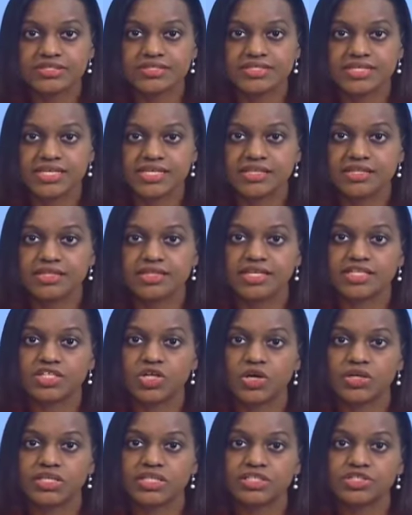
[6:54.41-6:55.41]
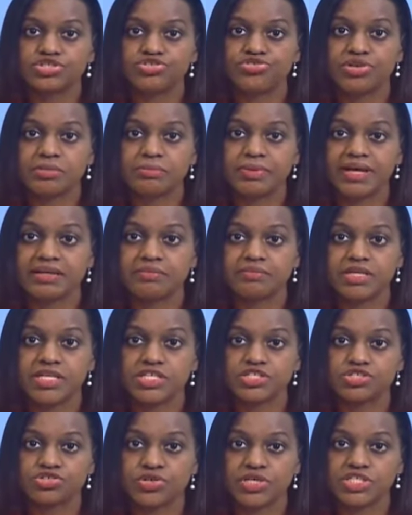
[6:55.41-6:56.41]
scene, the Donald Trump
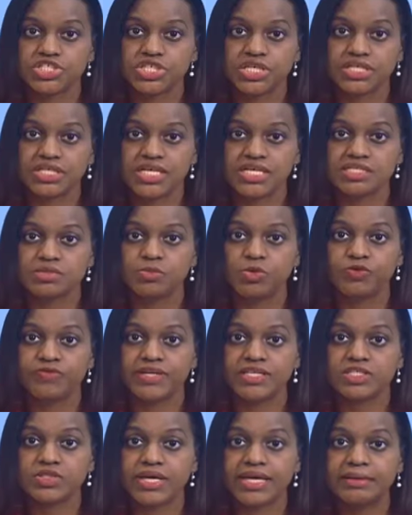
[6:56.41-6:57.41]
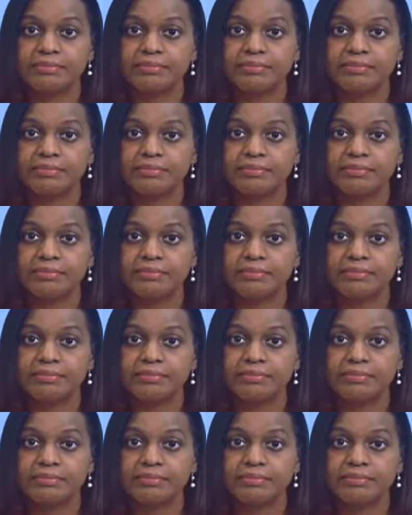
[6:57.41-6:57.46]
administration is moving to